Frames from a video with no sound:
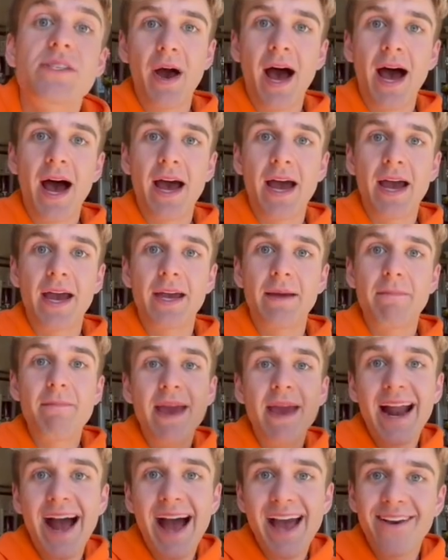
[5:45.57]
I made
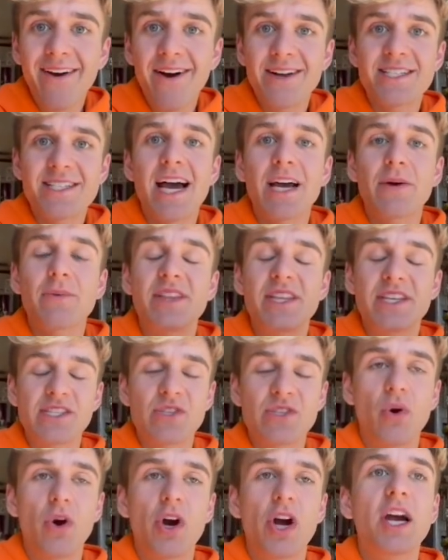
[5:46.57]
eye contact with the
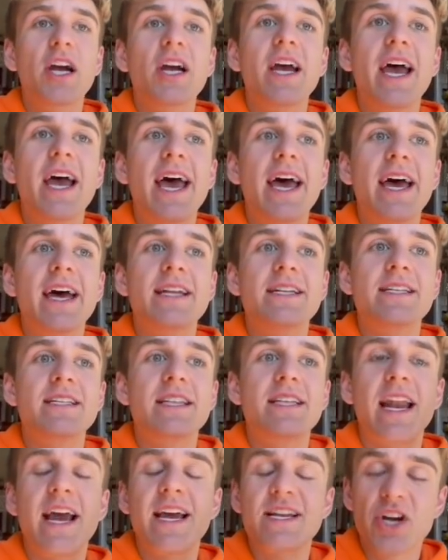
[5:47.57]
store and then
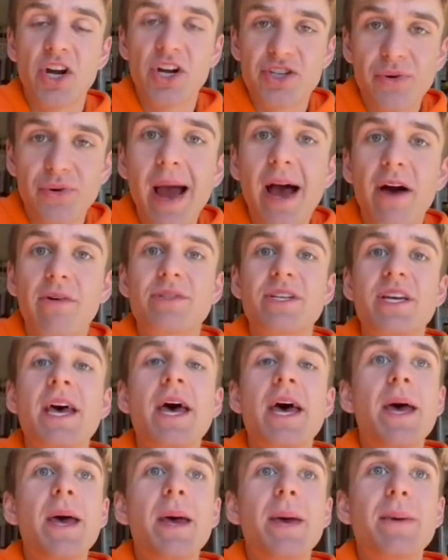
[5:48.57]
I turned around
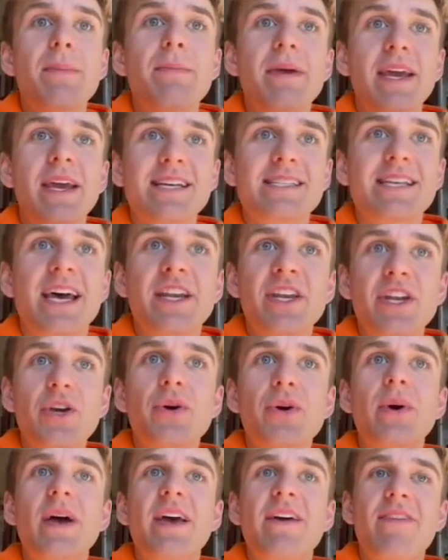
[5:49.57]
because I knew
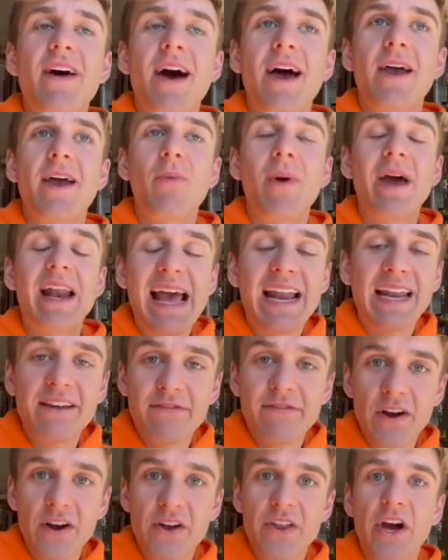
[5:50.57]
if I went any
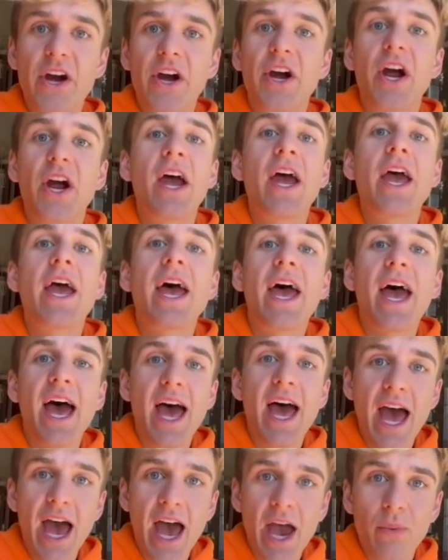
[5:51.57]
further,
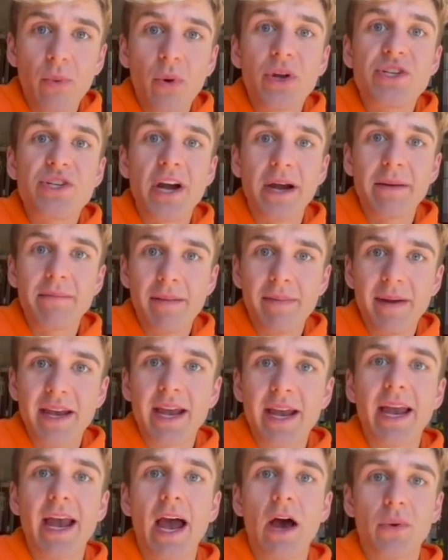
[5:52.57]
I would drain my bank
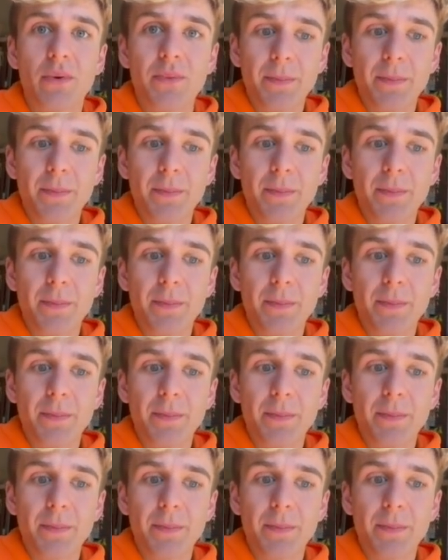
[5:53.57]
account.